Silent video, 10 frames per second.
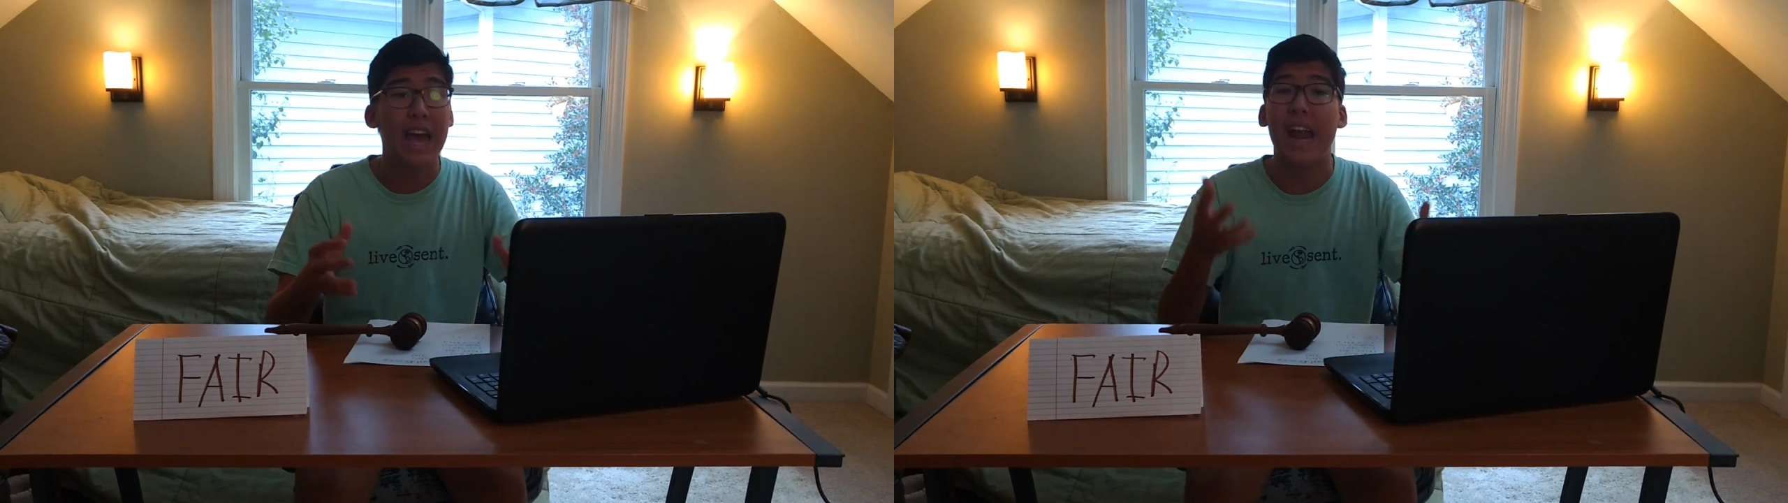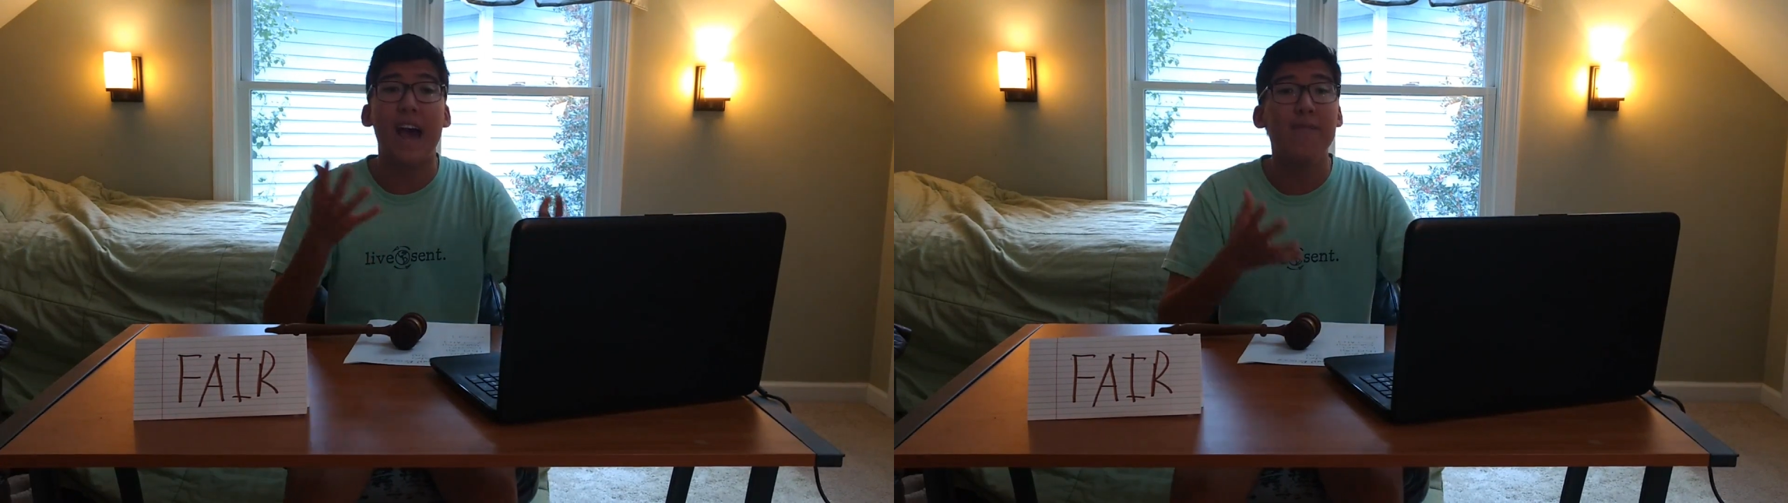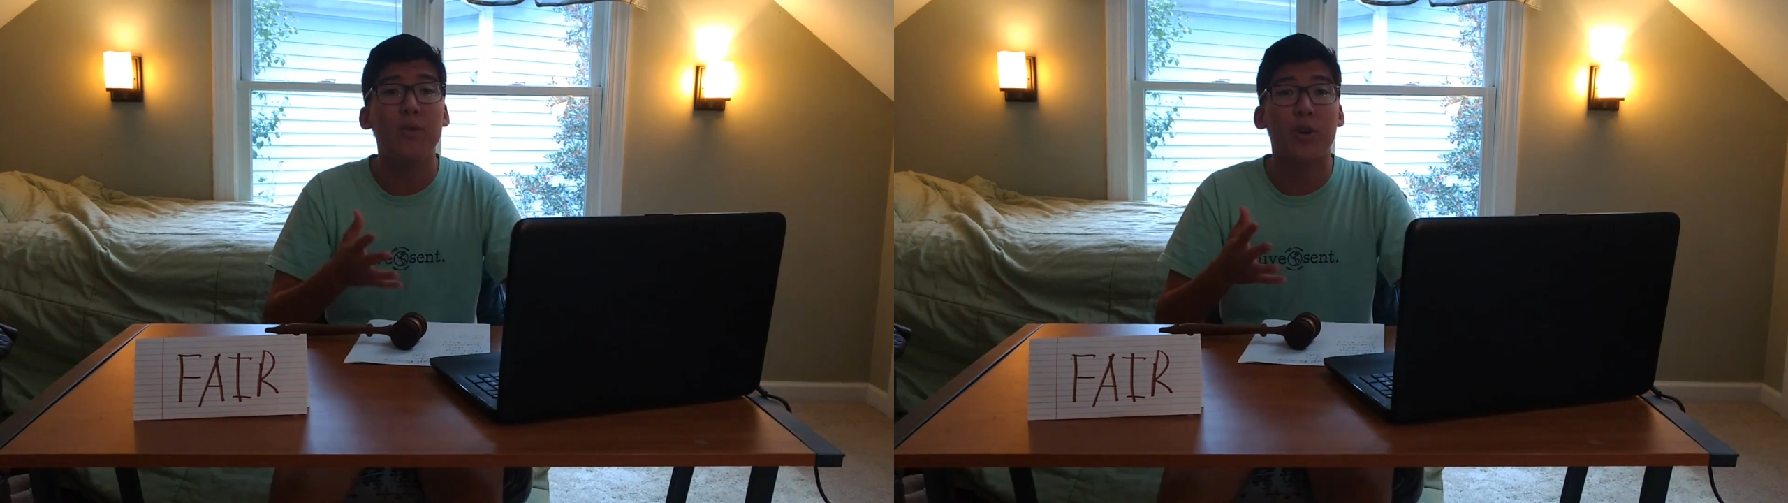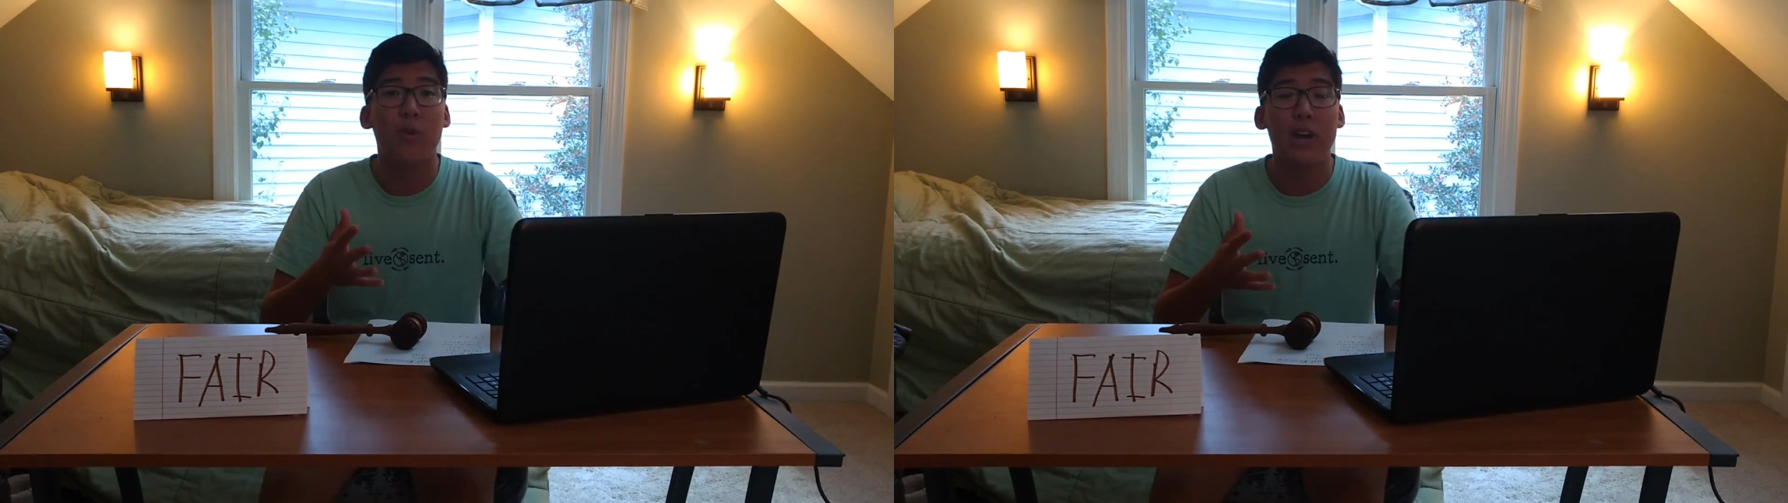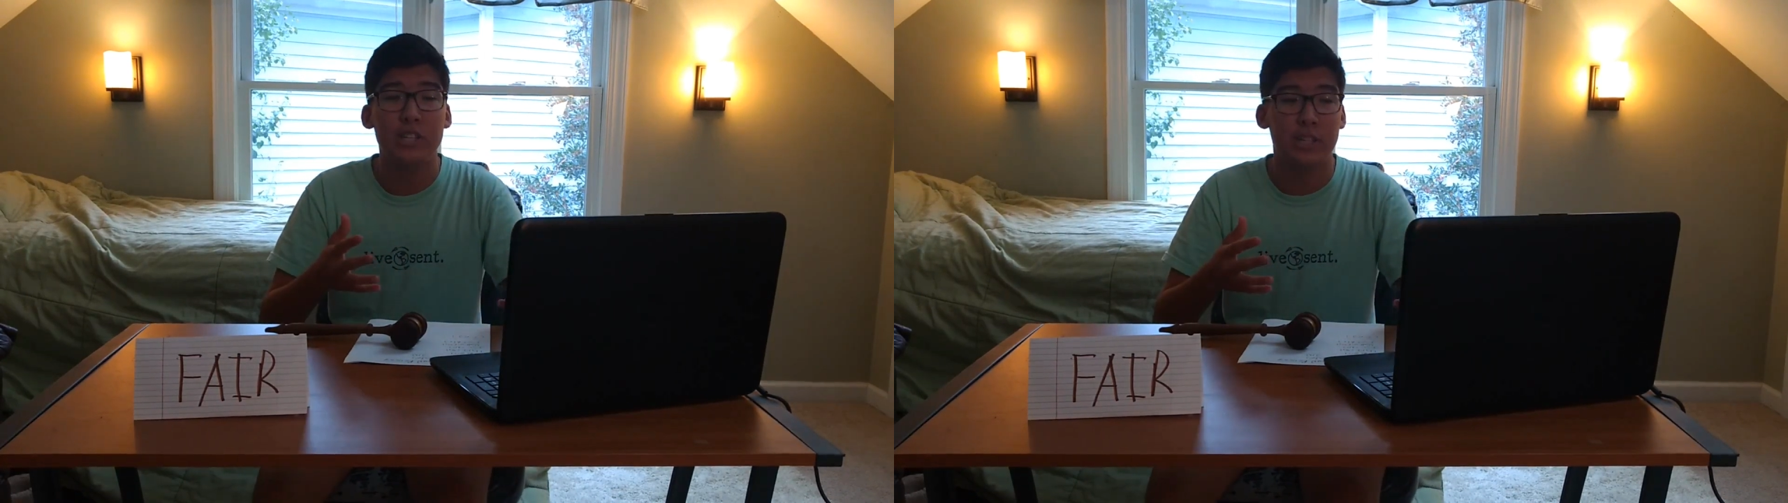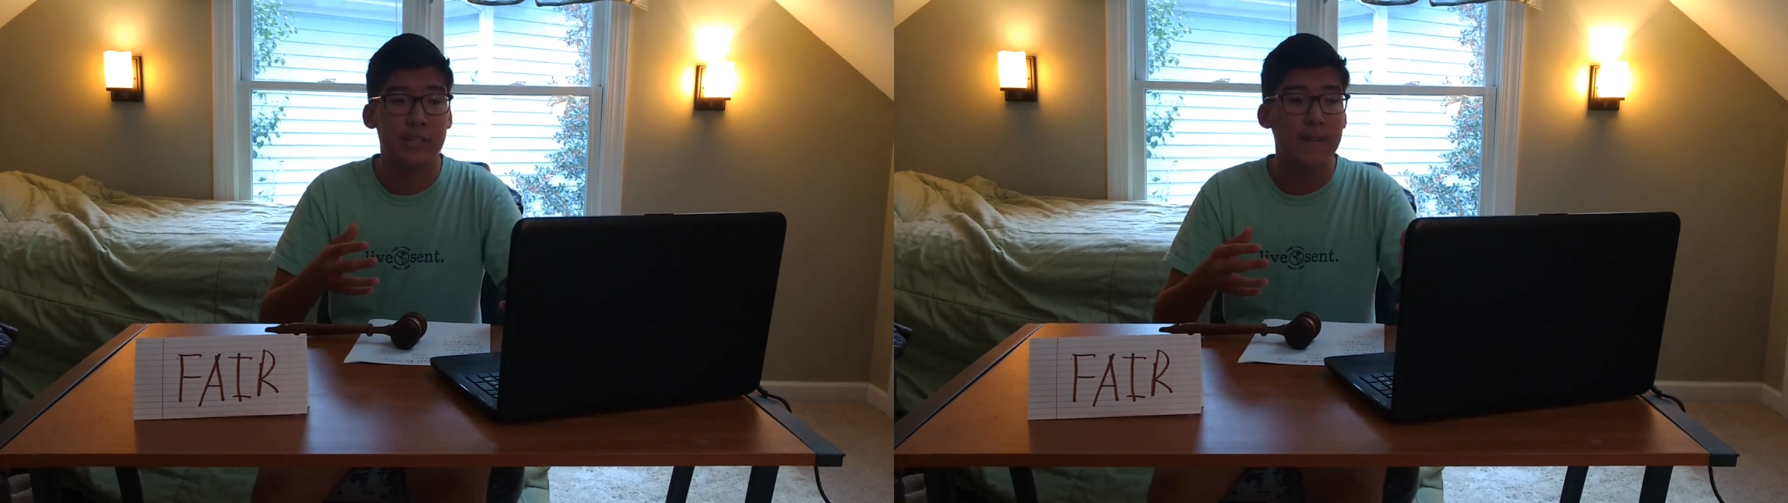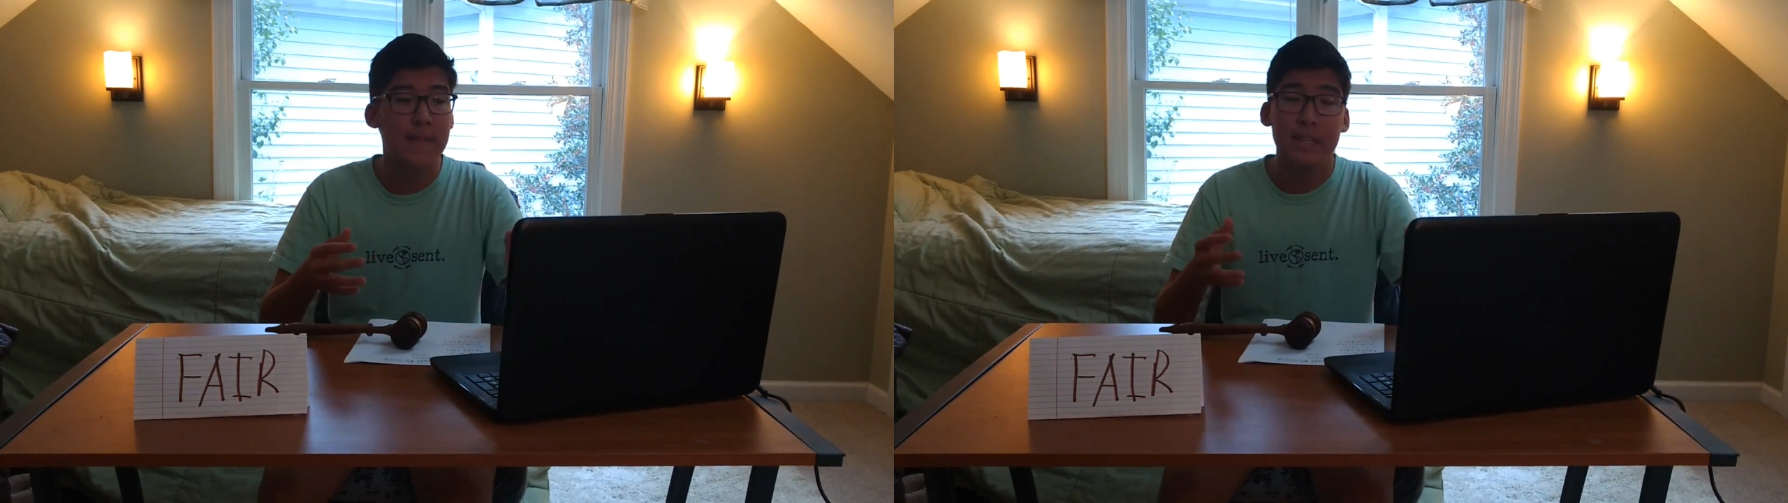and have more questions.